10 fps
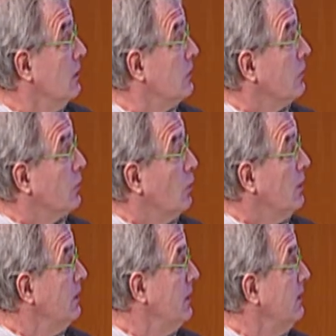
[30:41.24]
So for one
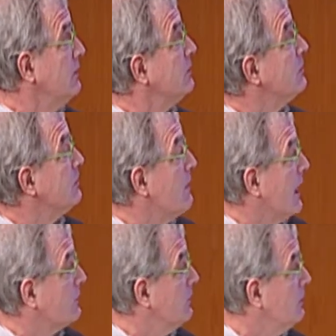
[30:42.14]
of these, this is
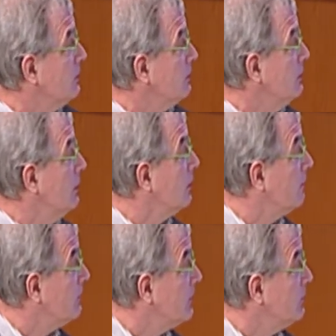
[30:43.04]
Max Little.
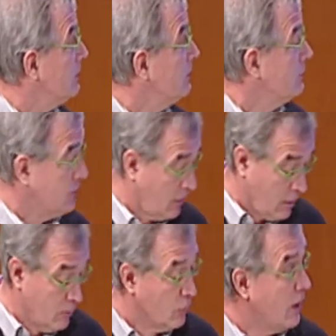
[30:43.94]
Um, this is
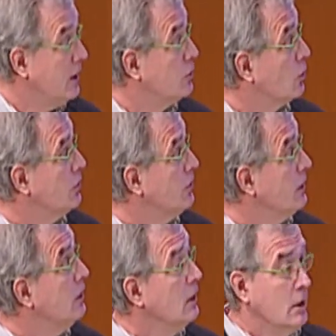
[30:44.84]
um, Ray
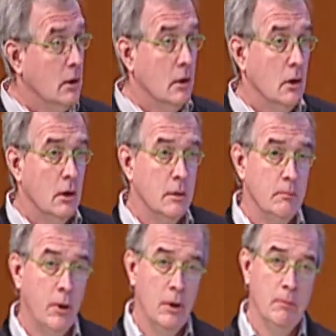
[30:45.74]
Dorsey. In,
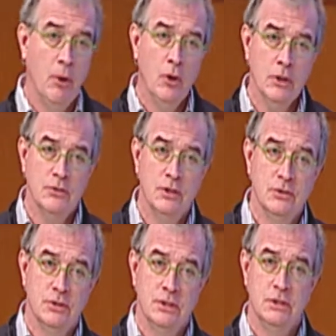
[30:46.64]
in,
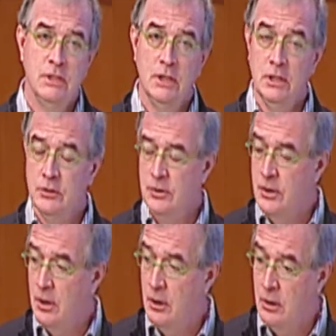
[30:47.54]
Parkinson's disease,
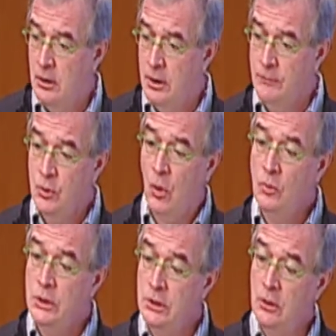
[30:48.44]
the, if you
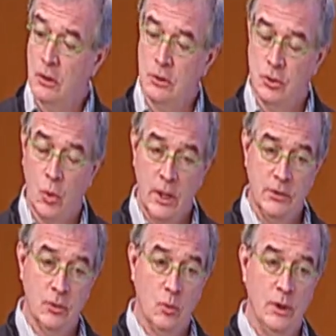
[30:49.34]
only look
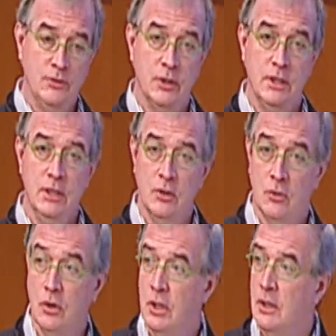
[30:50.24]
twice or once a
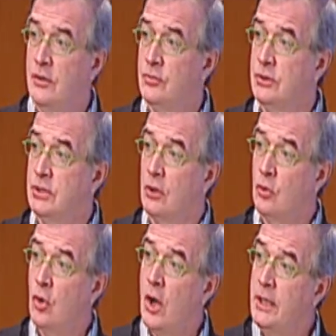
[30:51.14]
year, there's a
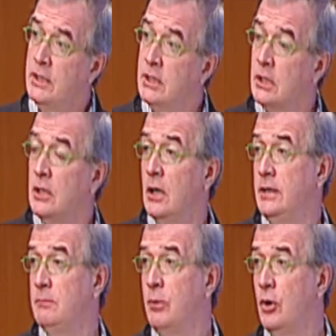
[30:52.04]
chronic
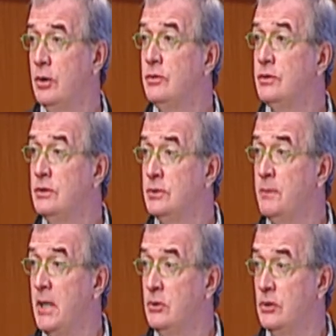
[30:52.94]
decline in Parkinson's
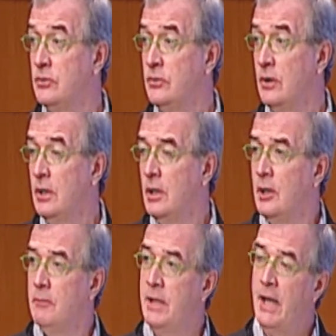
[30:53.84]
patients
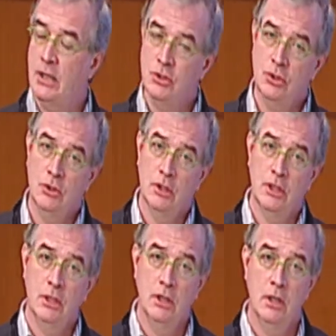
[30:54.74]
but
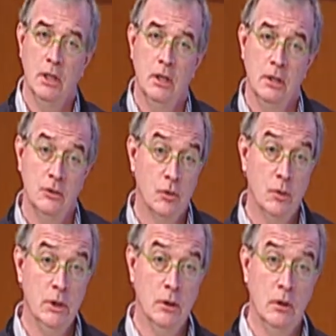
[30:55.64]
actually there's a
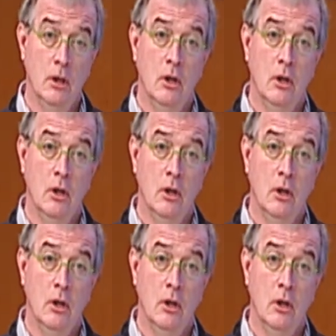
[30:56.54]
real